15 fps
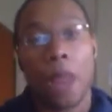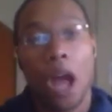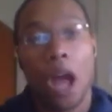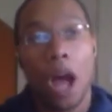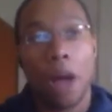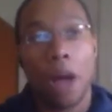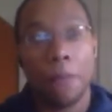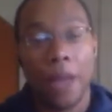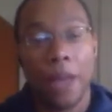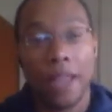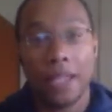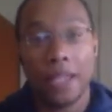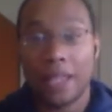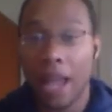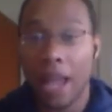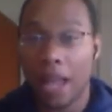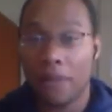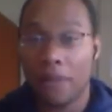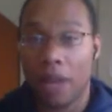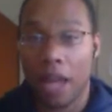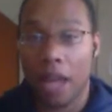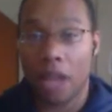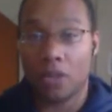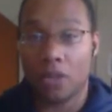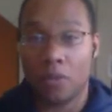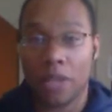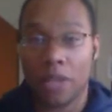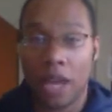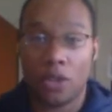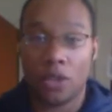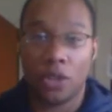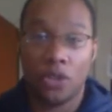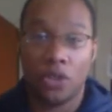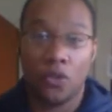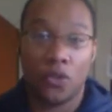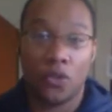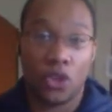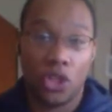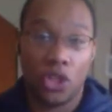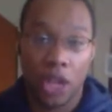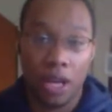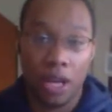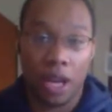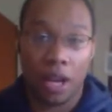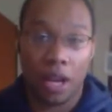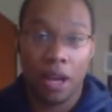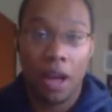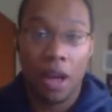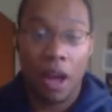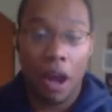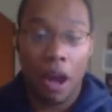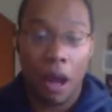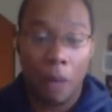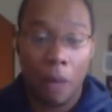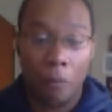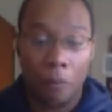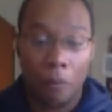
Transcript: And the second vacation was actually to Virginia. My